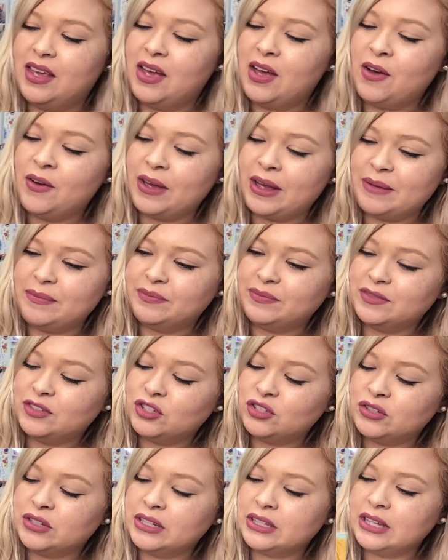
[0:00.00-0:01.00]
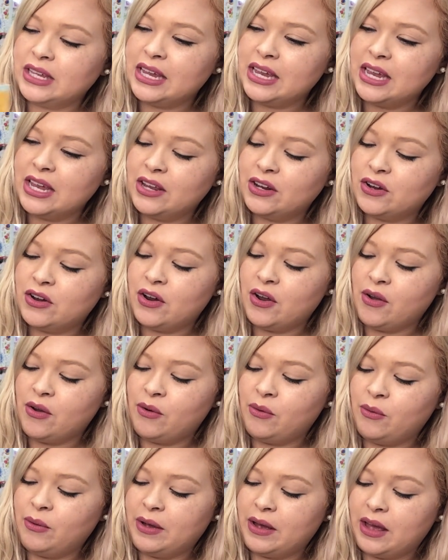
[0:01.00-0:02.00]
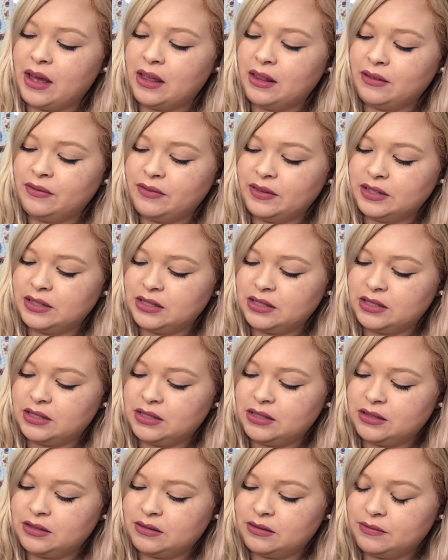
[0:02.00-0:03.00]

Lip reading: Okay, strictly no elephants.